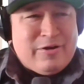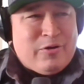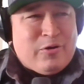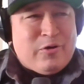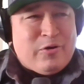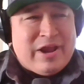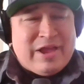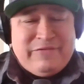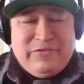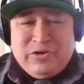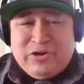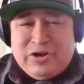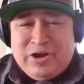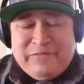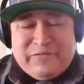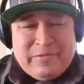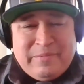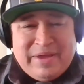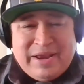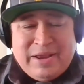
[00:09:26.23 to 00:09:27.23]
or if you
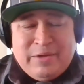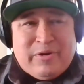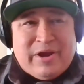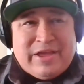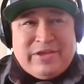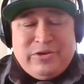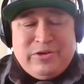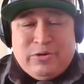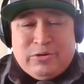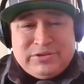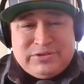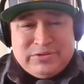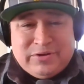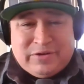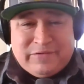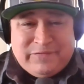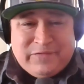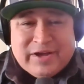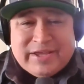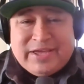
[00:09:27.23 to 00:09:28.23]
come from anywhere and you go to
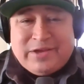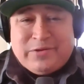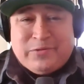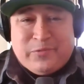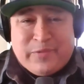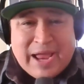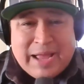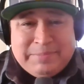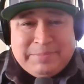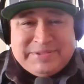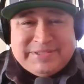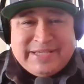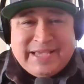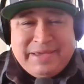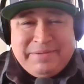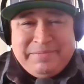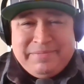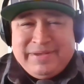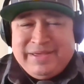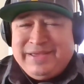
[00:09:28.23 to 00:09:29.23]
a fucking Rams
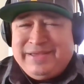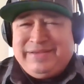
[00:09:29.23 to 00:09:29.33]
game,